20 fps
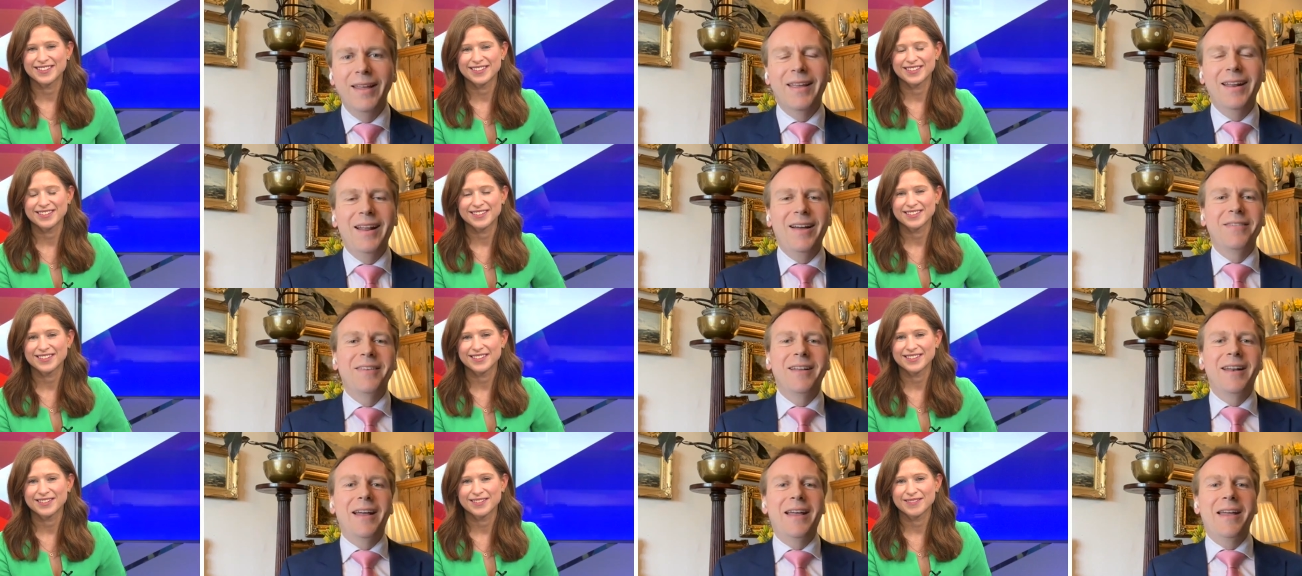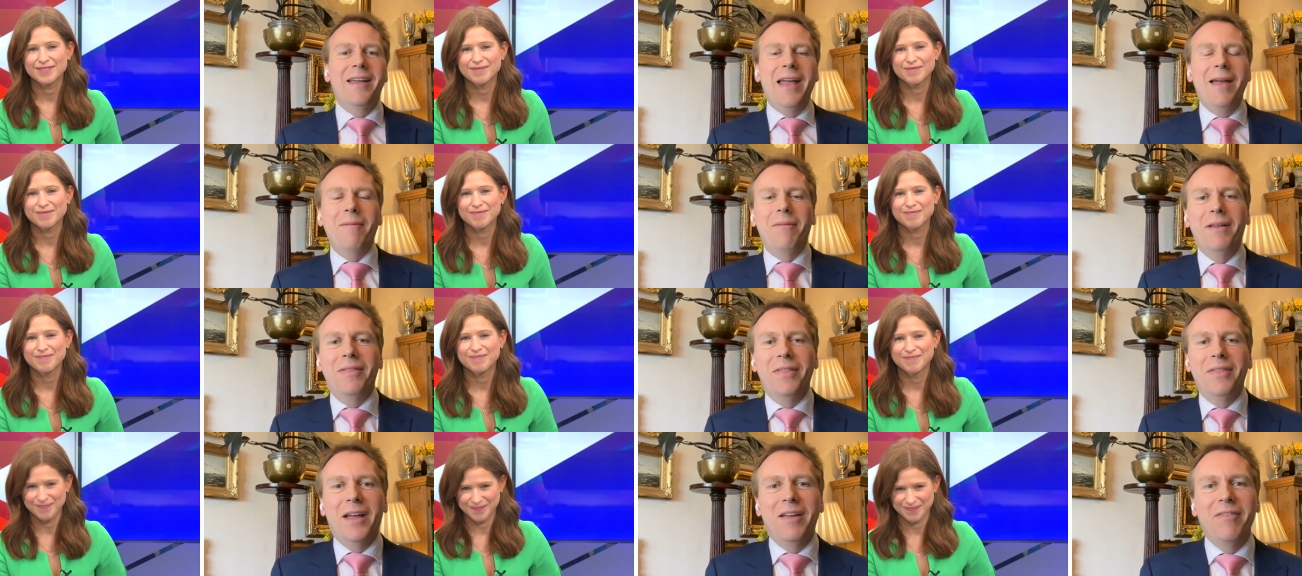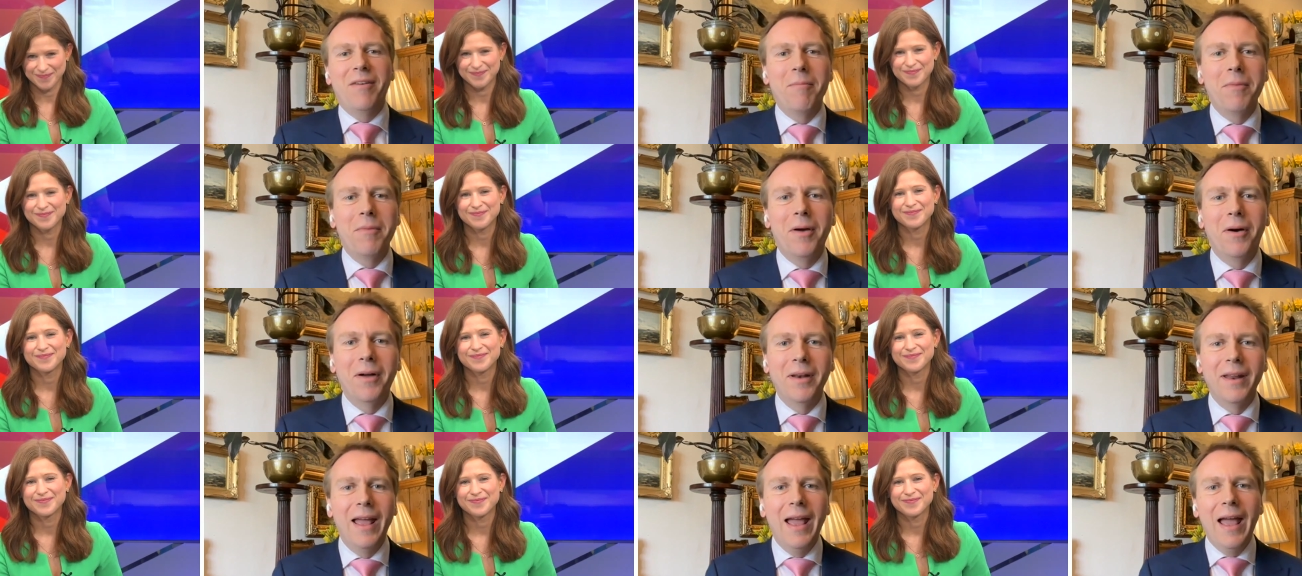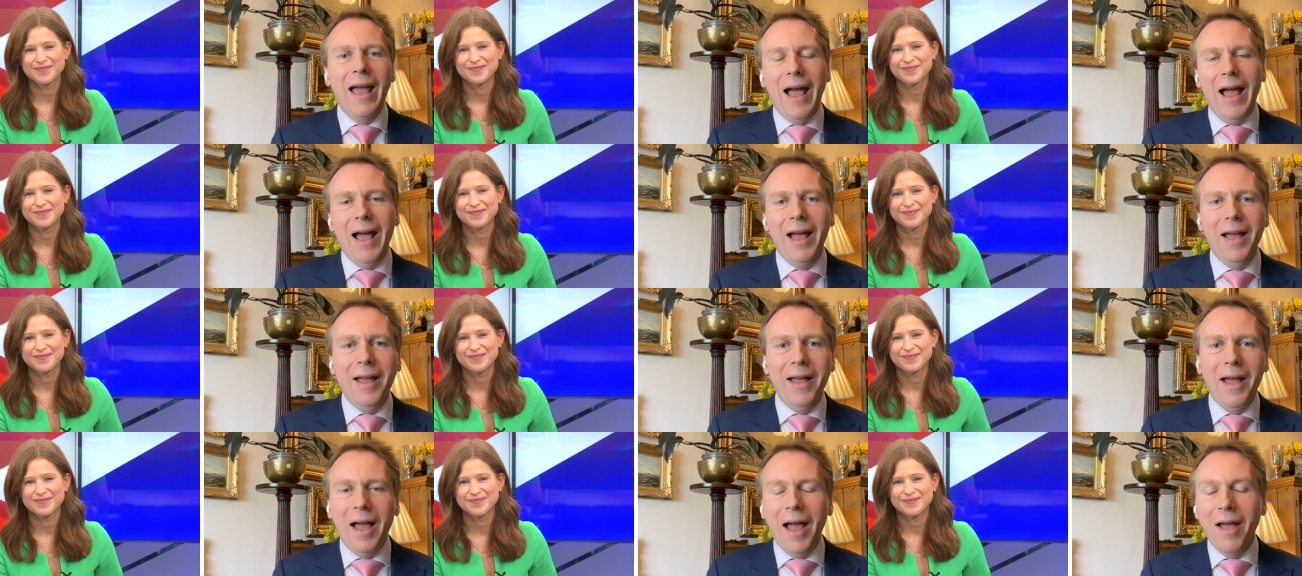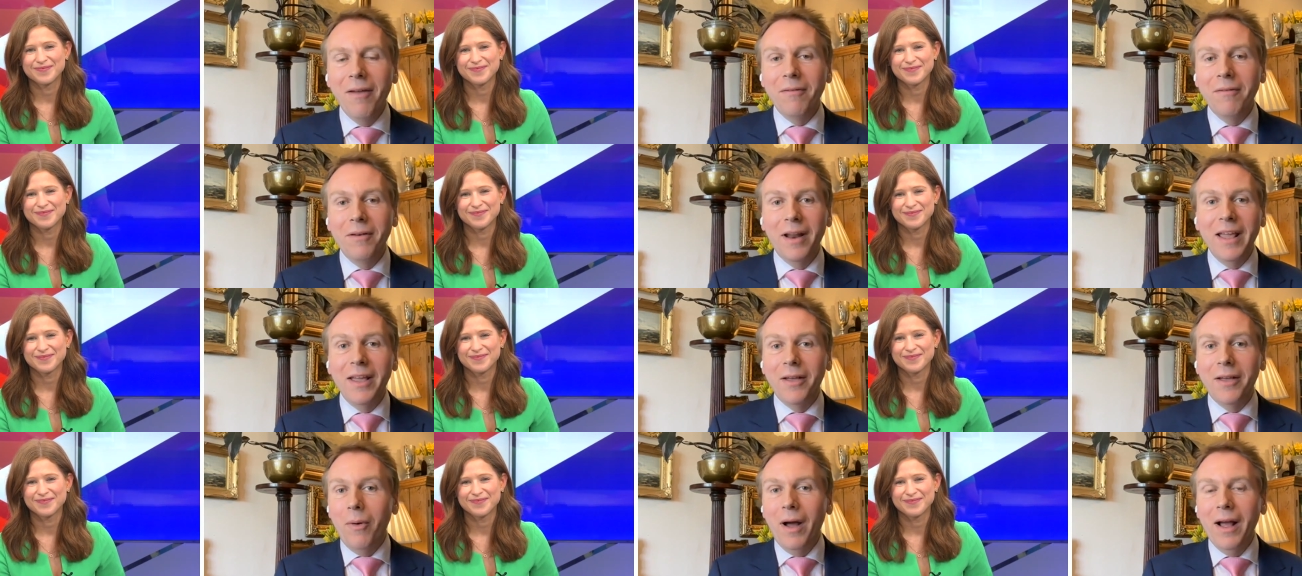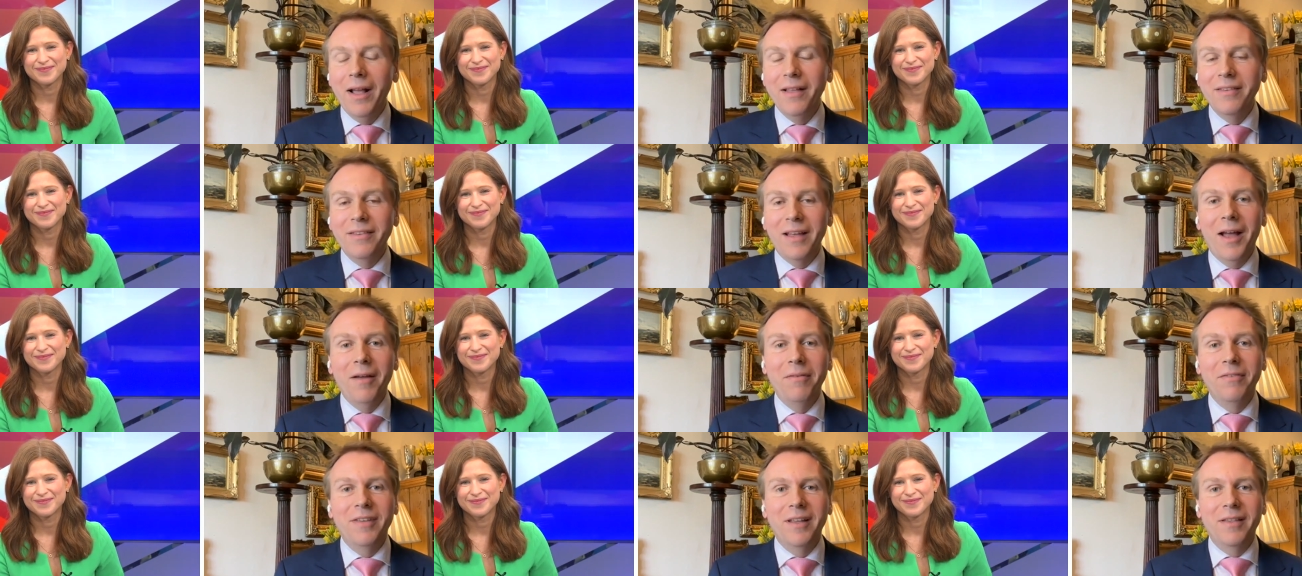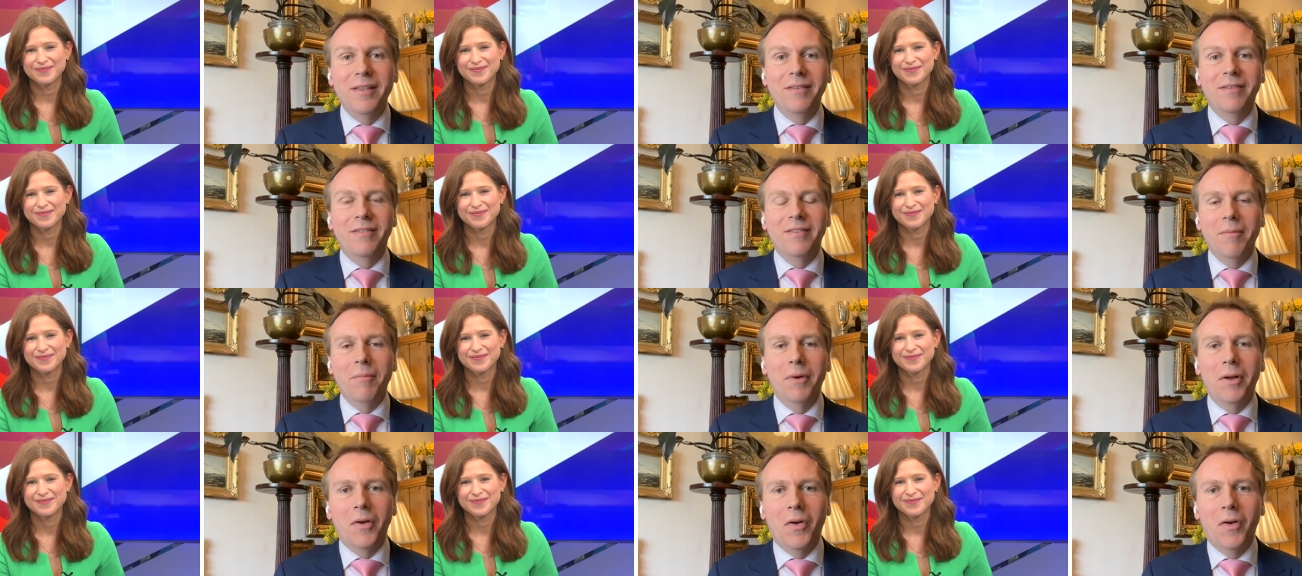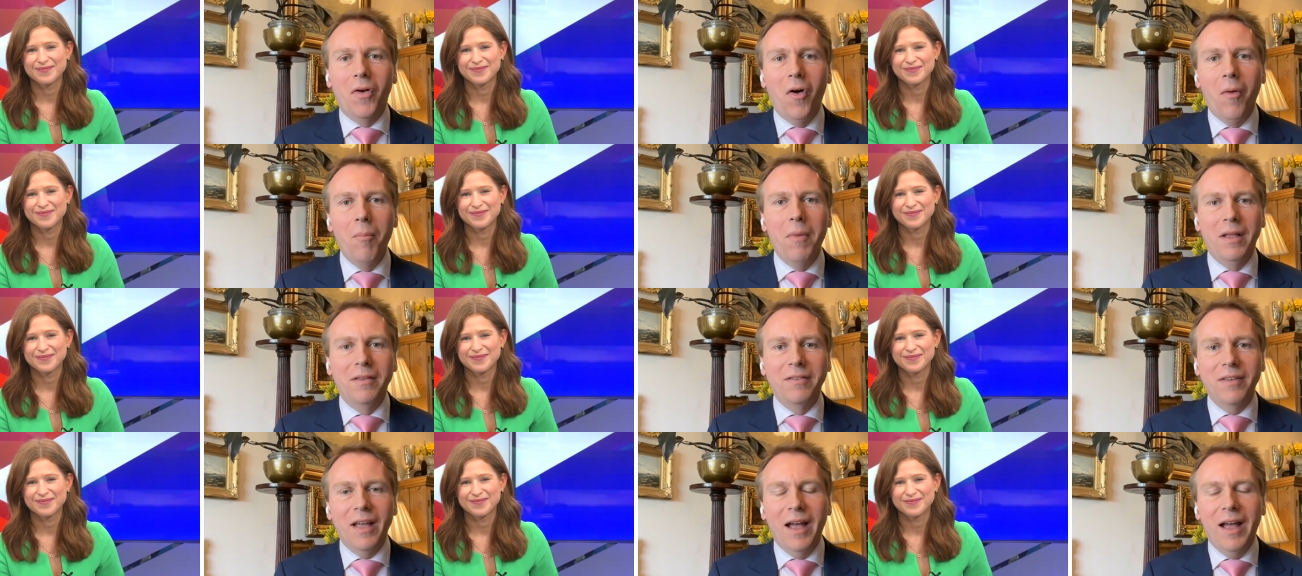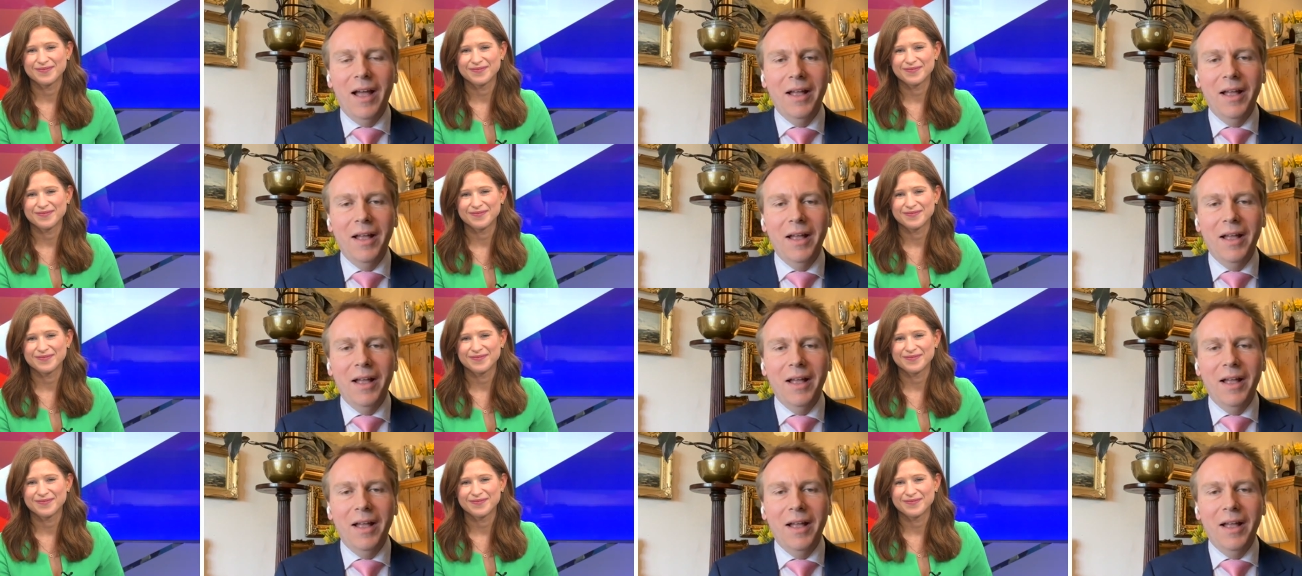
Speaker 1: Good afternoon, Emily. Thank you for having me on. I, I, likewise, I've seen similar comments,